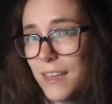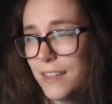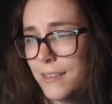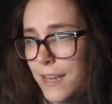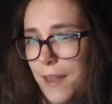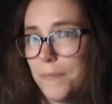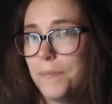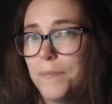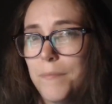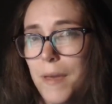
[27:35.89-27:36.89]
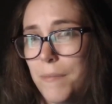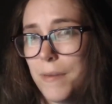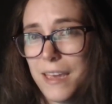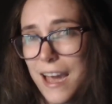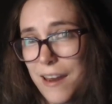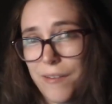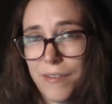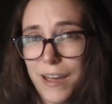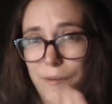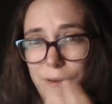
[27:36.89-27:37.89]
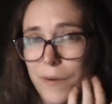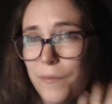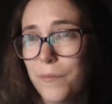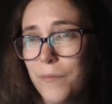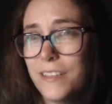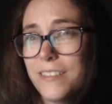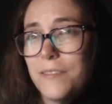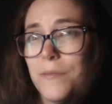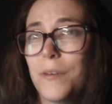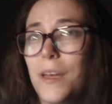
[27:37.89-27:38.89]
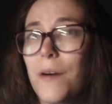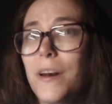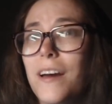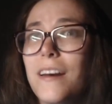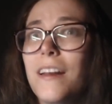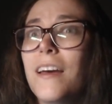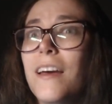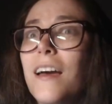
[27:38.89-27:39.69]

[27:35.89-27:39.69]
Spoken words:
instead, maybe. I don't know what's going on.